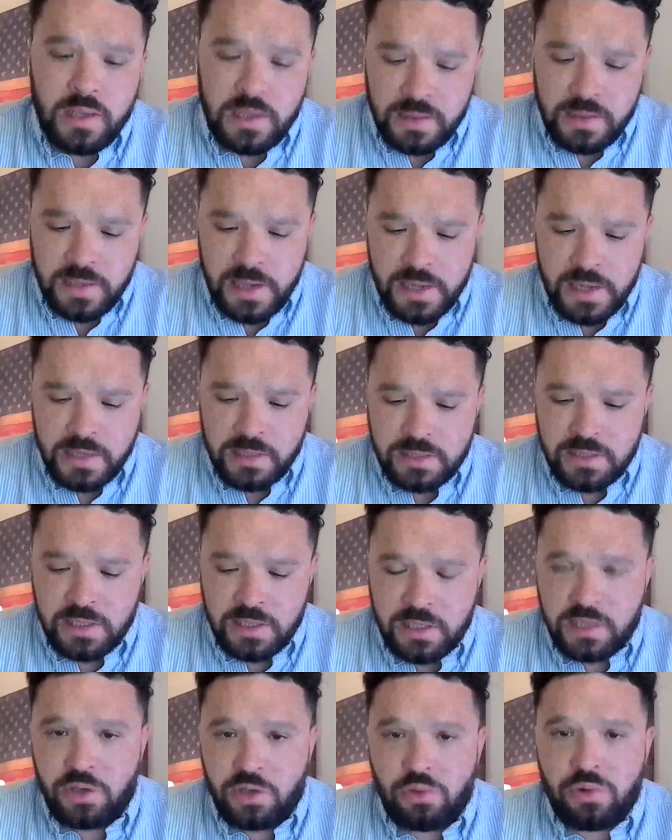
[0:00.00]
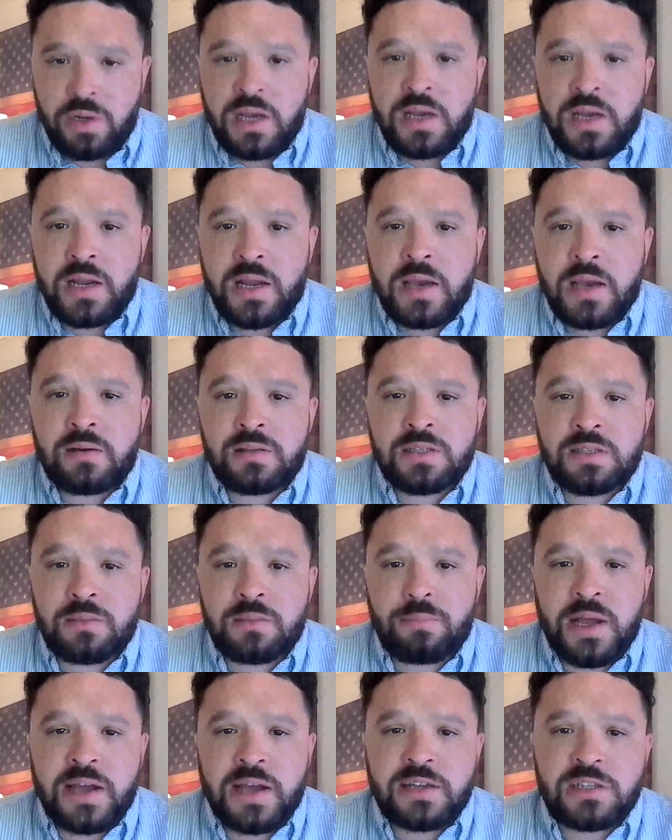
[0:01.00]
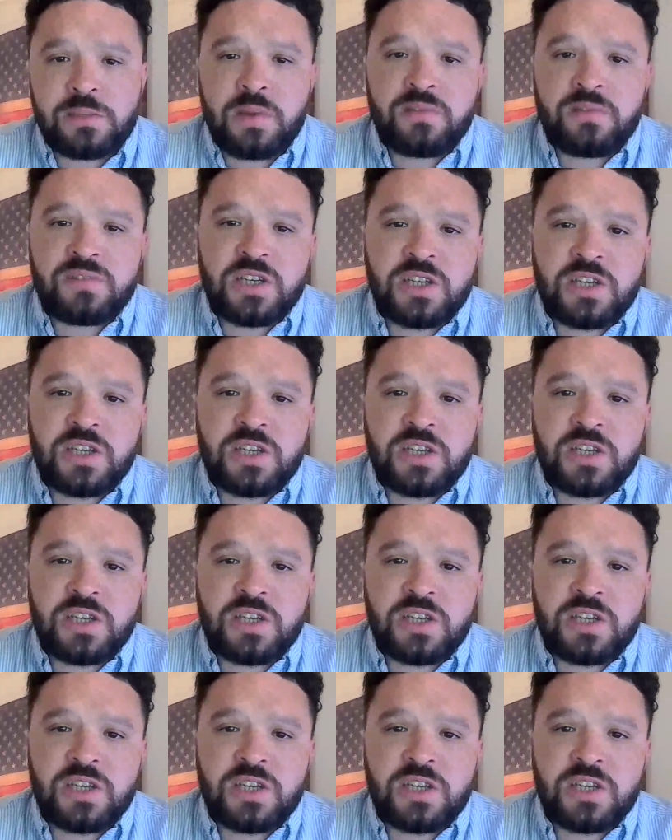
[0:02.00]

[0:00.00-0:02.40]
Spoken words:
and that is the Huguenot House, the Blacksmith